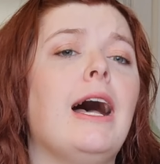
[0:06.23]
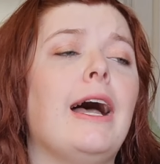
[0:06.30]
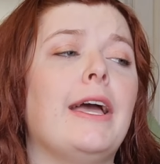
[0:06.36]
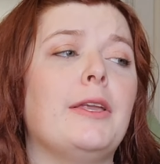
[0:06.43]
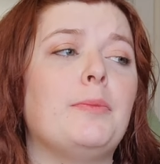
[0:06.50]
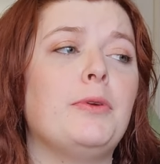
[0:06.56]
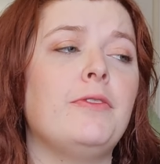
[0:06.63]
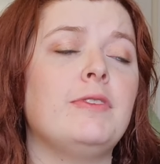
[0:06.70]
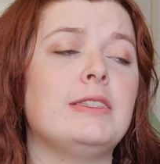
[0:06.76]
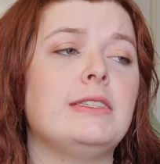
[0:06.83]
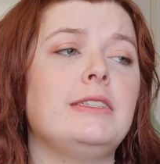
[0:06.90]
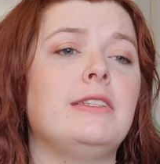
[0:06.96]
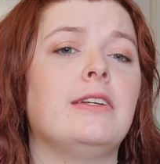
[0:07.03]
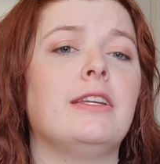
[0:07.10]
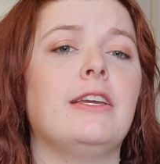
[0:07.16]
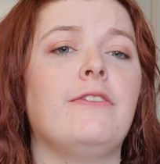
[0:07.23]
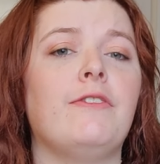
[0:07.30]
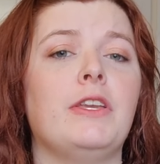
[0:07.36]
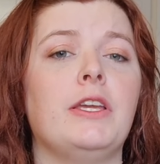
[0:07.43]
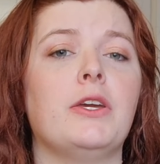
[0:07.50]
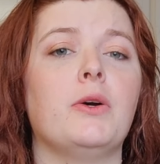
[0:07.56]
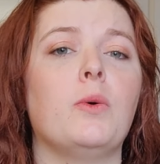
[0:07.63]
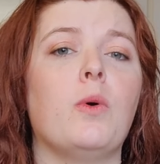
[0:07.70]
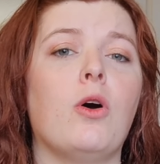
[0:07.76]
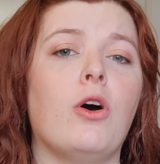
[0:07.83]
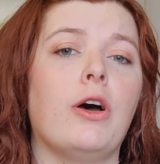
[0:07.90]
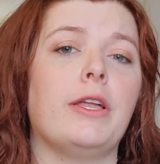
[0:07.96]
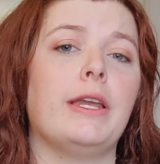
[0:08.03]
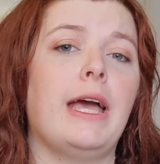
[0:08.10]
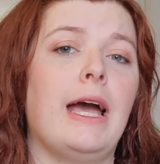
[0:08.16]
I had previously done a video
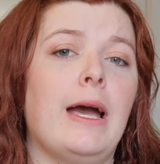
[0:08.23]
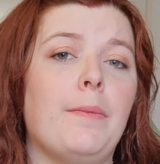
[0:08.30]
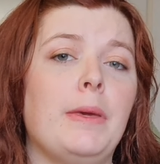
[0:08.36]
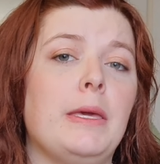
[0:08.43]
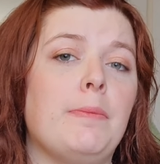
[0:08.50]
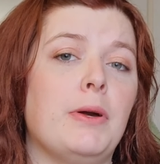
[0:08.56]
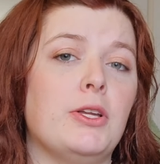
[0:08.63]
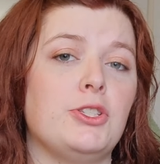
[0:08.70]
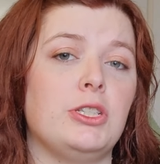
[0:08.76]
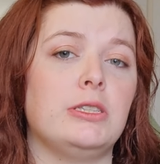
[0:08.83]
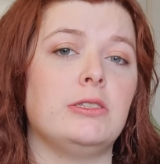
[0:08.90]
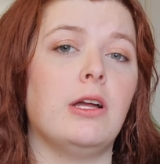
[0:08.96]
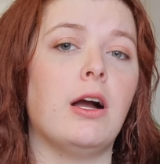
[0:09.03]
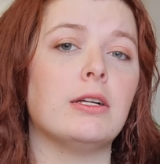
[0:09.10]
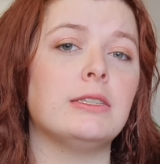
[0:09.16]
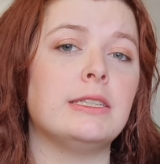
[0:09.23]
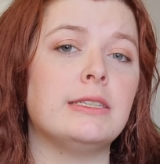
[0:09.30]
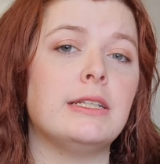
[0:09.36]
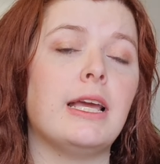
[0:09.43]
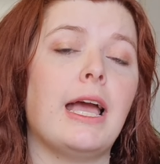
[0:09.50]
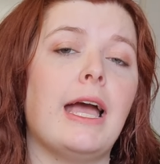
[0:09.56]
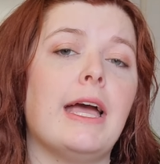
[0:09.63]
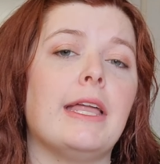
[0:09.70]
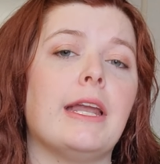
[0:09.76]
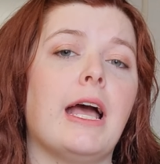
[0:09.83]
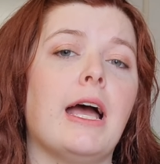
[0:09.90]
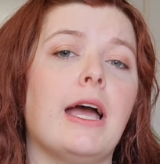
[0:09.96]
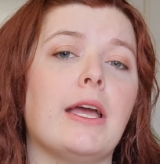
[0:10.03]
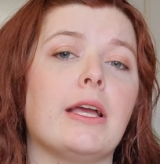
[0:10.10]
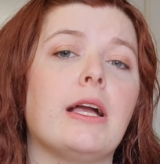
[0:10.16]
on Abby Pudgy Stockton, and
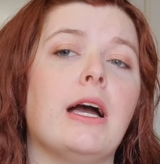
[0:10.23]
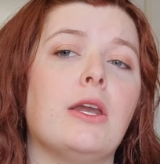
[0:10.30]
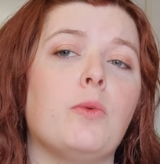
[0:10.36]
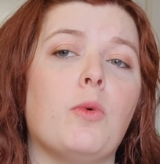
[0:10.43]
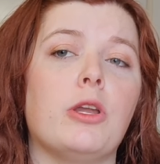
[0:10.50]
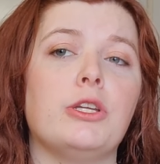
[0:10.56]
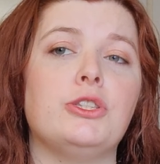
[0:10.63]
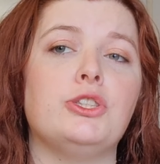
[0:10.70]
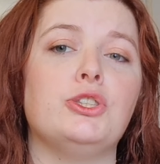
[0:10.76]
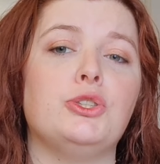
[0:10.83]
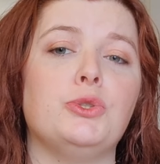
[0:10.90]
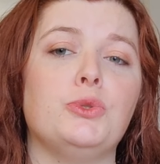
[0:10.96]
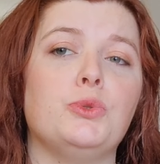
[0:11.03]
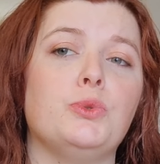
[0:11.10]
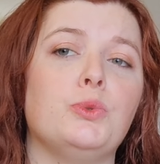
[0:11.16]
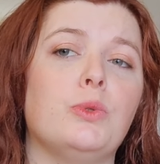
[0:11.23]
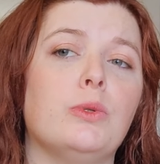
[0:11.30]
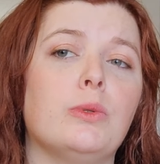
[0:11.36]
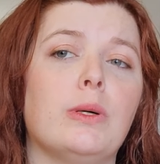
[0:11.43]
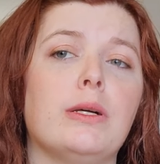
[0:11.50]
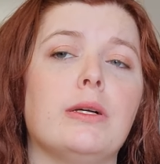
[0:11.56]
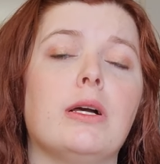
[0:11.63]
I kind of wanted to do